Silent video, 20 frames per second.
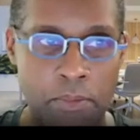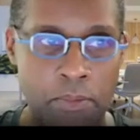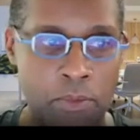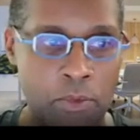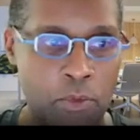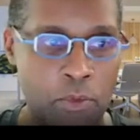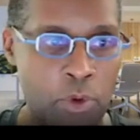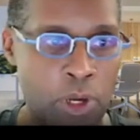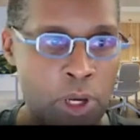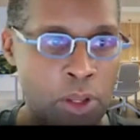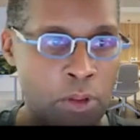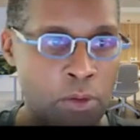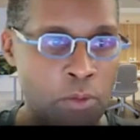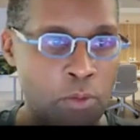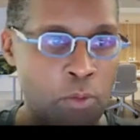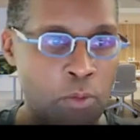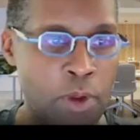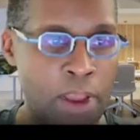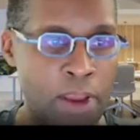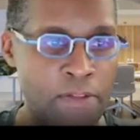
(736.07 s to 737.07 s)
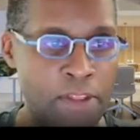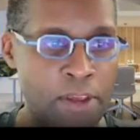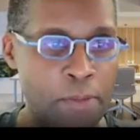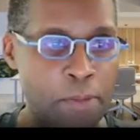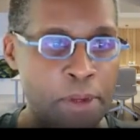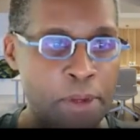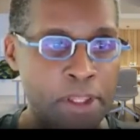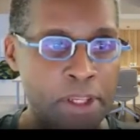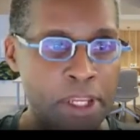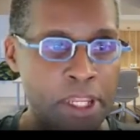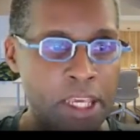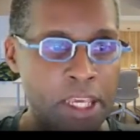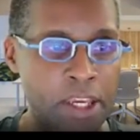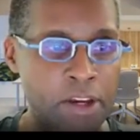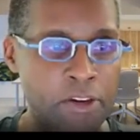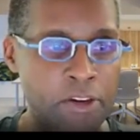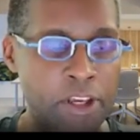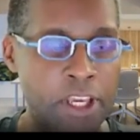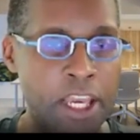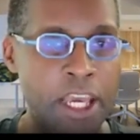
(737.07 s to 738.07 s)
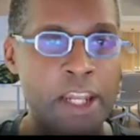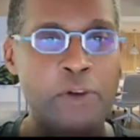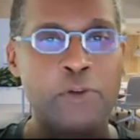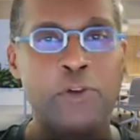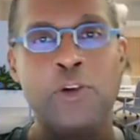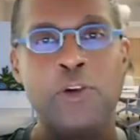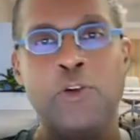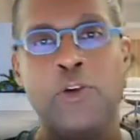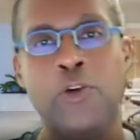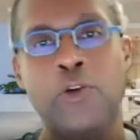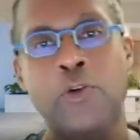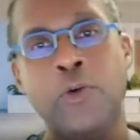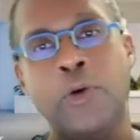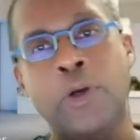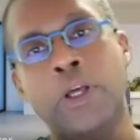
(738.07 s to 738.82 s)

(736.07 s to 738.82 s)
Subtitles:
Well, we have the ability here to get a logo.